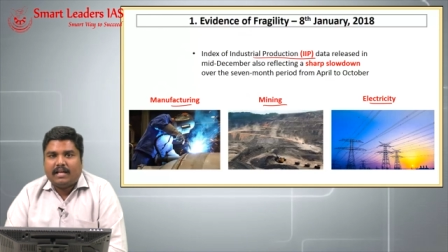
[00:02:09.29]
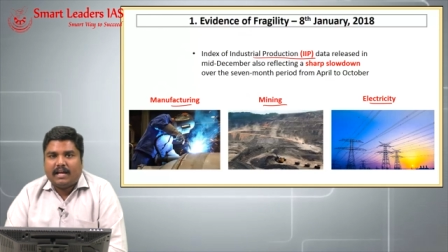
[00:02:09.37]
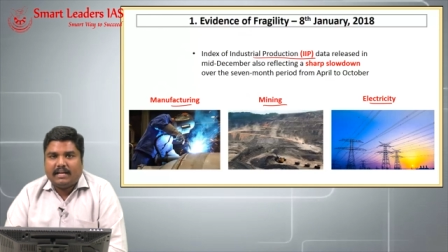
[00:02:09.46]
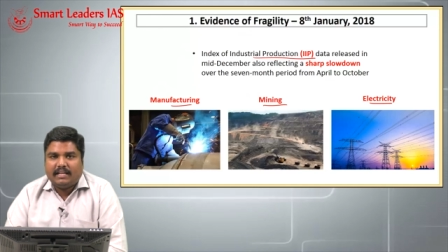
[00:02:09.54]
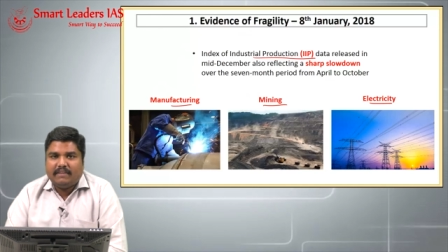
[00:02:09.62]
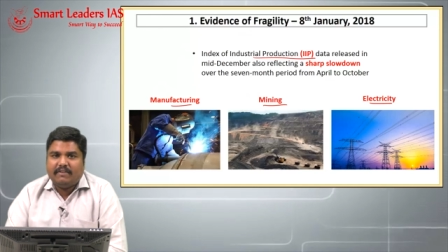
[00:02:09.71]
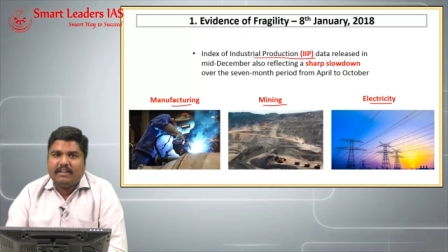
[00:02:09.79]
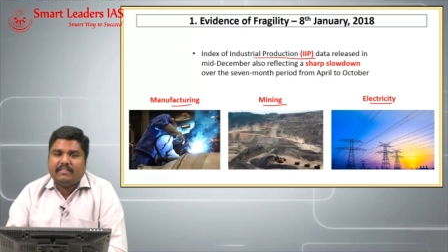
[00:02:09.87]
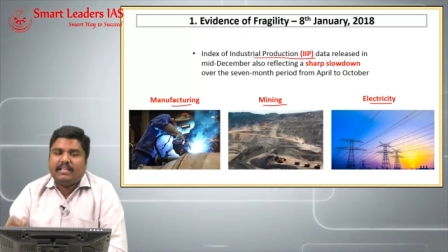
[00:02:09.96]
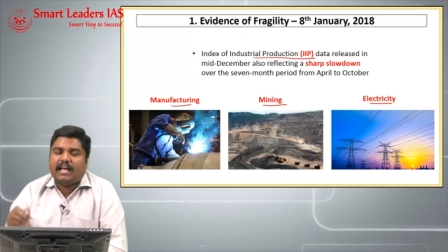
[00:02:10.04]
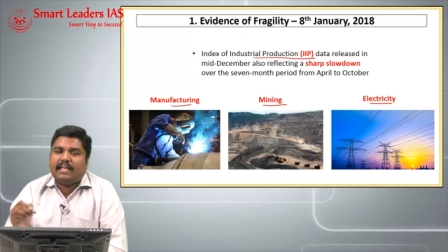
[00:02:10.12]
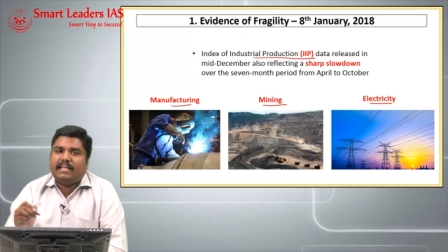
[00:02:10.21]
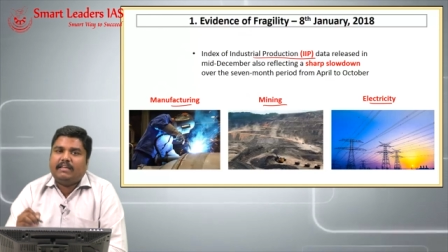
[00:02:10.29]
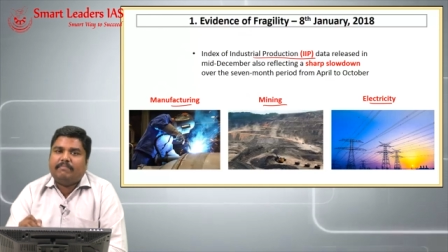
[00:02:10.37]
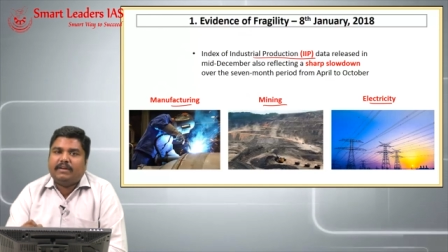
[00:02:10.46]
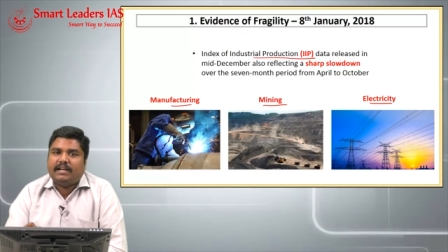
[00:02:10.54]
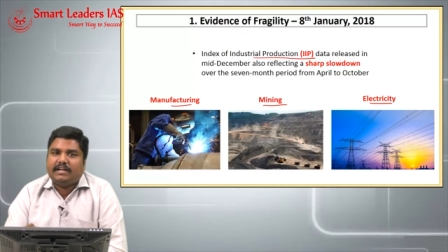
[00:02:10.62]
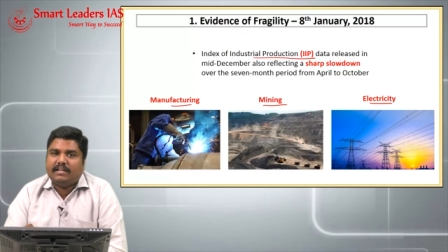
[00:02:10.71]
and even in the
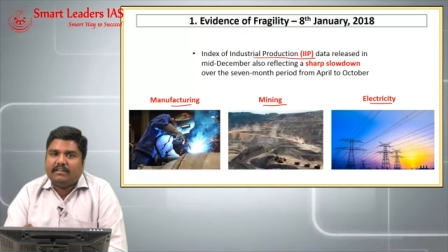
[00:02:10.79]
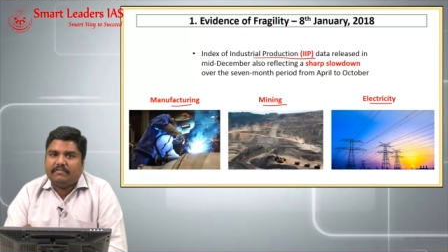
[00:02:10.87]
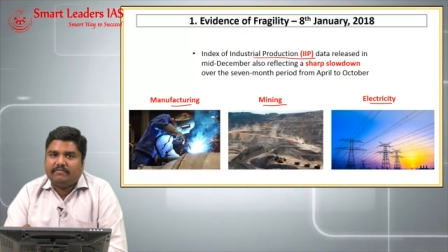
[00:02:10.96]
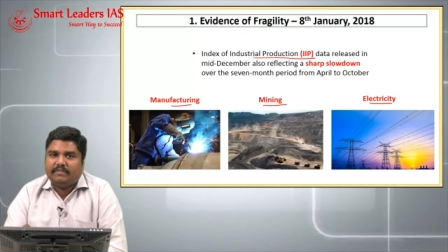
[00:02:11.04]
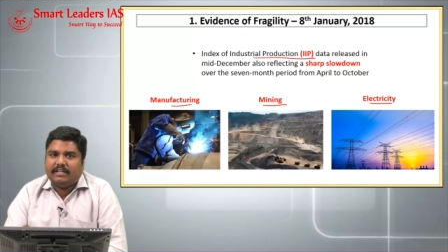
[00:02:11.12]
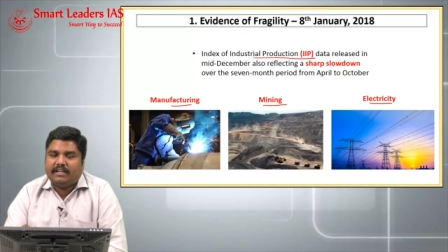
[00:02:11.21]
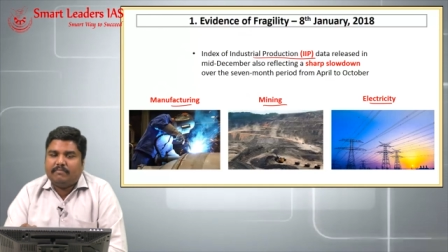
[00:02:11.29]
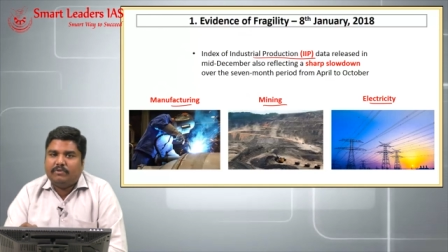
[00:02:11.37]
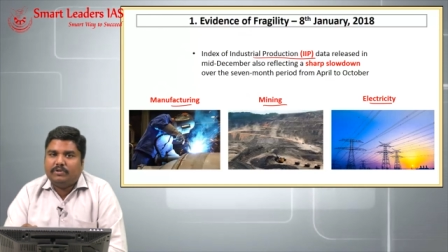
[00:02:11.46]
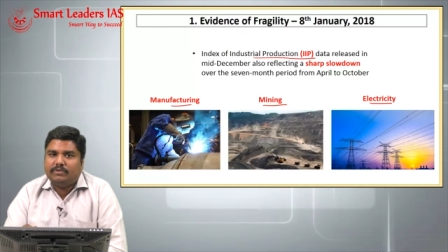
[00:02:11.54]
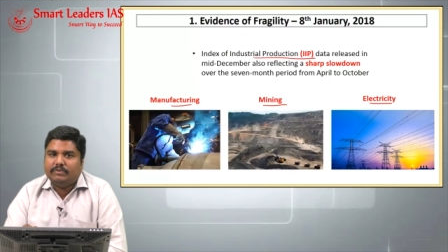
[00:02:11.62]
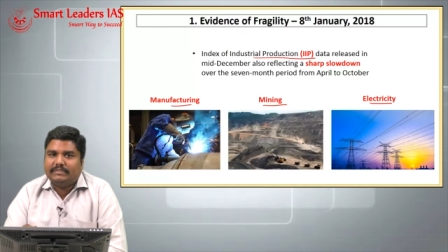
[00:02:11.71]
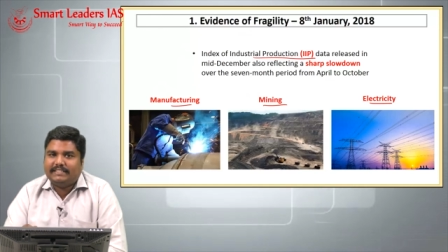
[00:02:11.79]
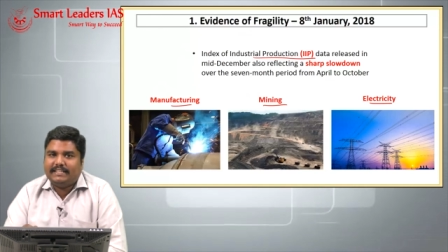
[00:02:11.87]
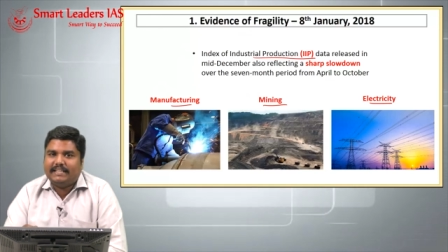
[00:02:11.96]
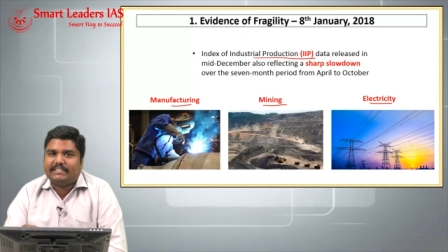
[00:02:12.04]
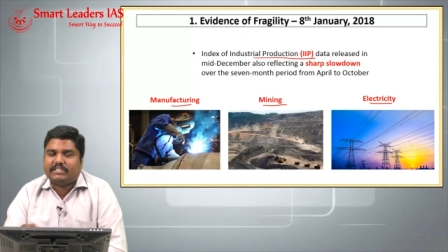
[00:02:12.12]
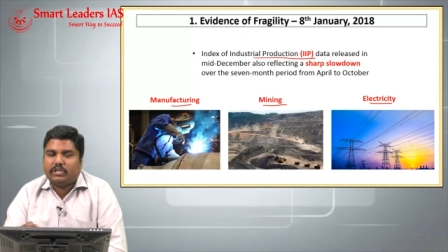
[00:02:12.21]
IIP data we are able to see
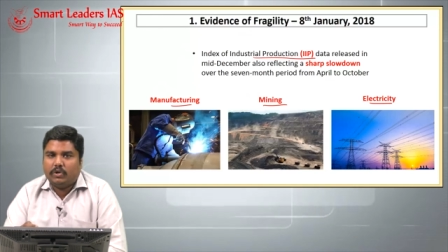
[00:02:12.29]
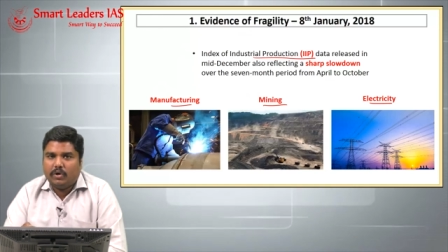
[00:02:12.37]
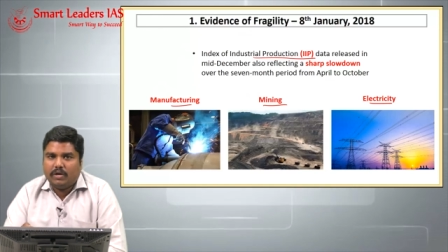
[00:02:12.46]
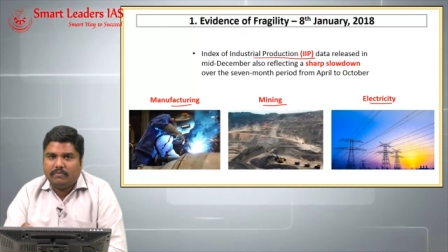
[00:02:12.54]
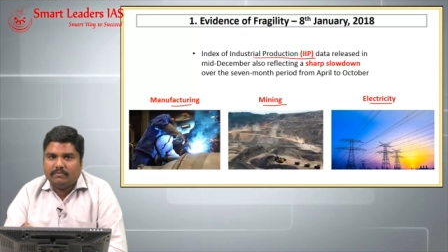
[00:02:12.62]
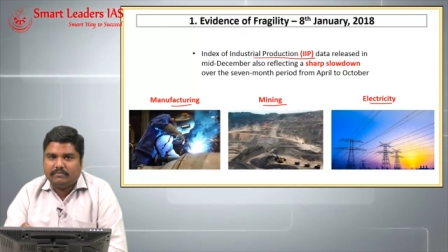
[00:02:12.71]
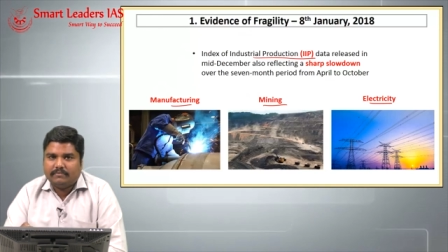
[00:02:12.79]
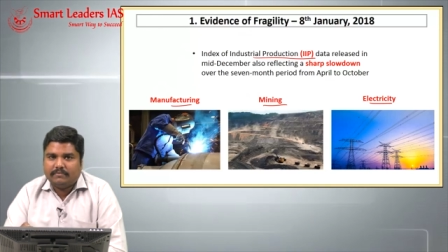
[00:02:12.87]
a slowdown.